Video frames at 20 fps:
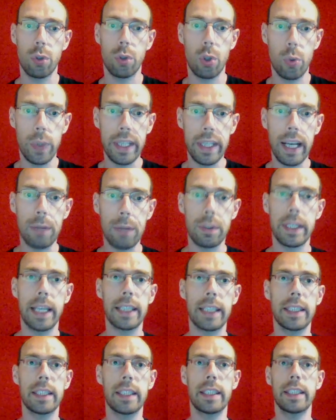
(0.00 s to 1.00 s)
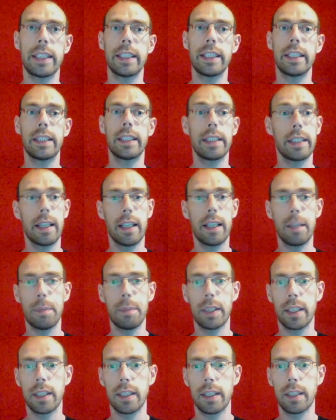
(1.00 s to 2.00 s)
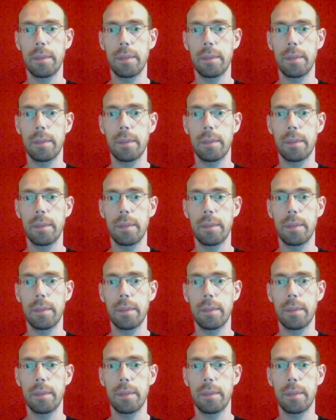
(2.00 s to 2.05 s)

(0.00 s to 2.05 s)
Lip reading: greenhouse gases is limited,